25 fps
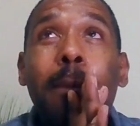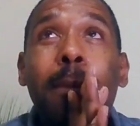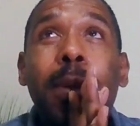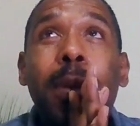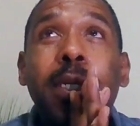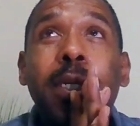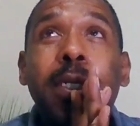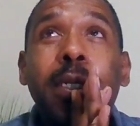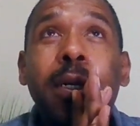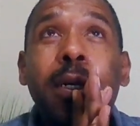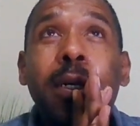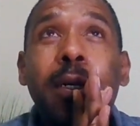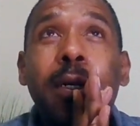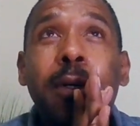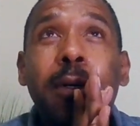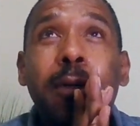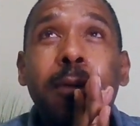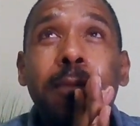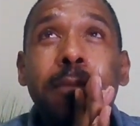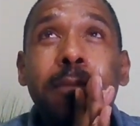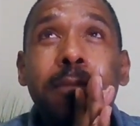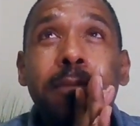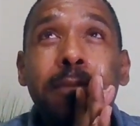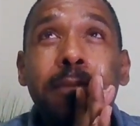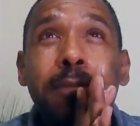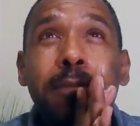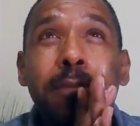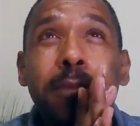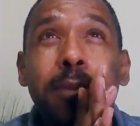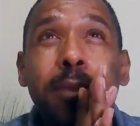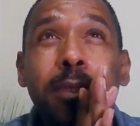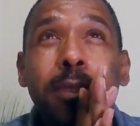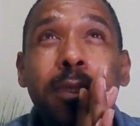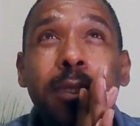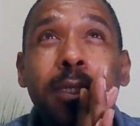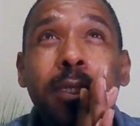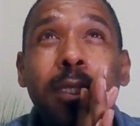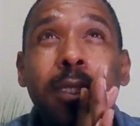But
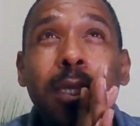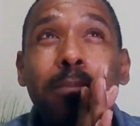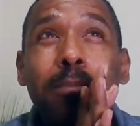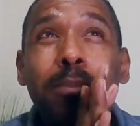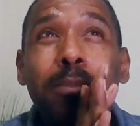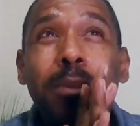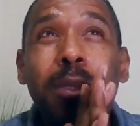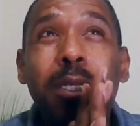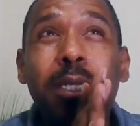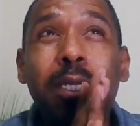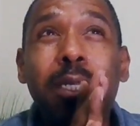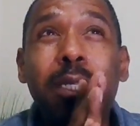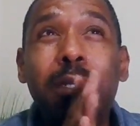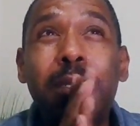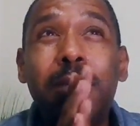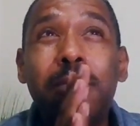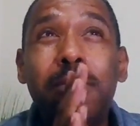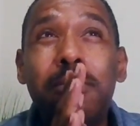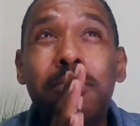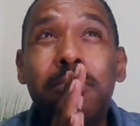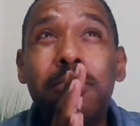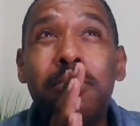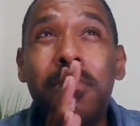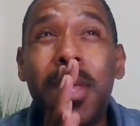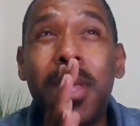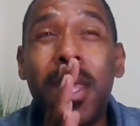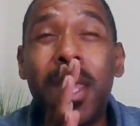something